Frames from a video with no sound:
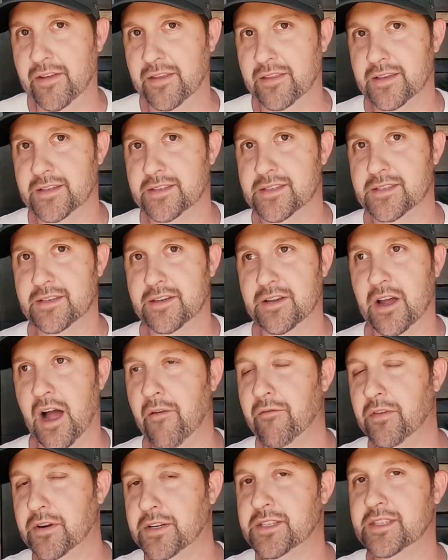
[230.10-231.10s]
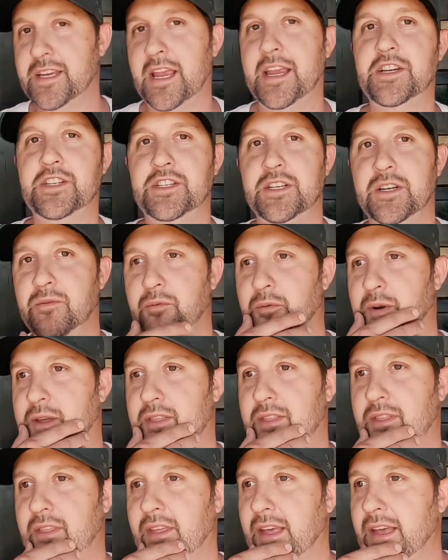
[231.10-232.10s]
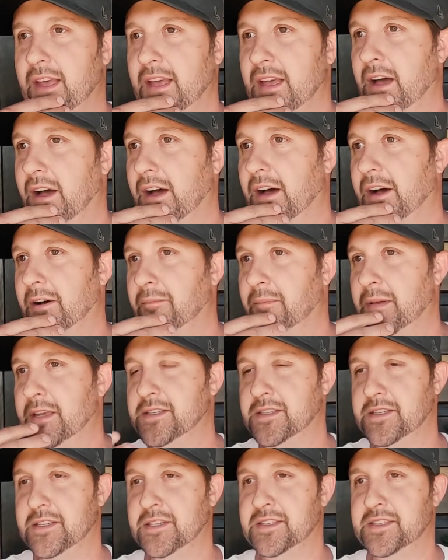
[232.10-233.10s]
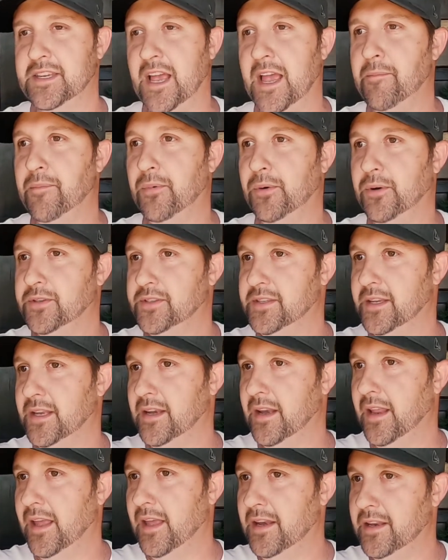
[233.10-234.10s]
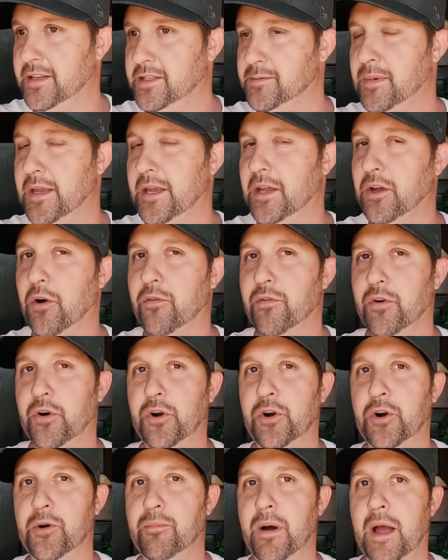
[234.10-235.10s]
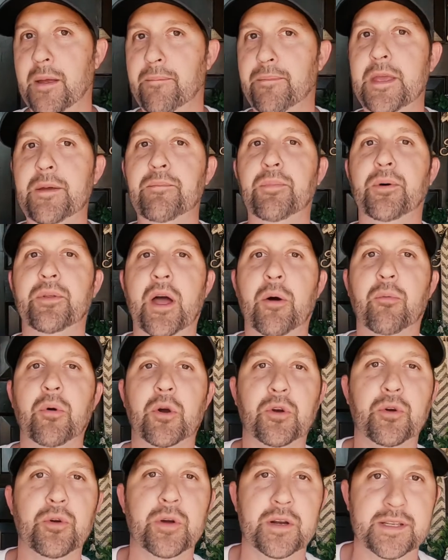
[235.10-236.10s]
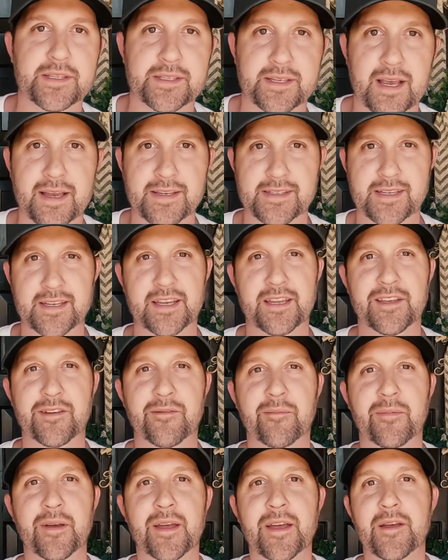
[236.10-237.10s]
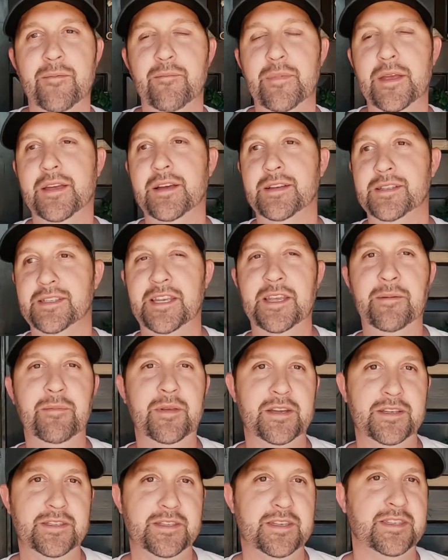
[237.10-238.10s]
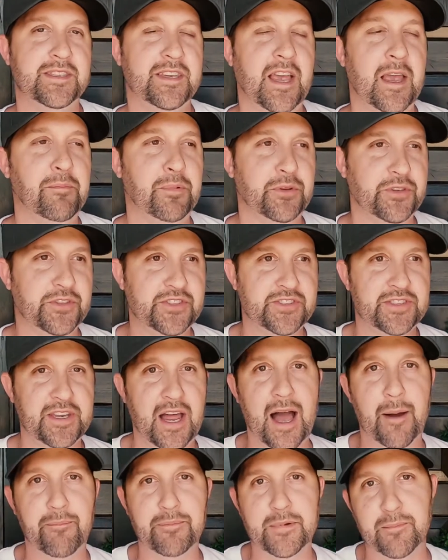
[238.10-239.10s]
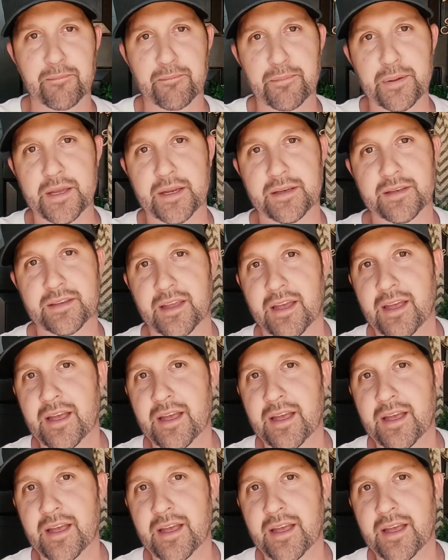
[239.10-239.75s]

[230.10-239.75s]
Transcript: this conversation with his disciples, and it's being overheard by people that were criticizing him because him and his disciples stopped and picked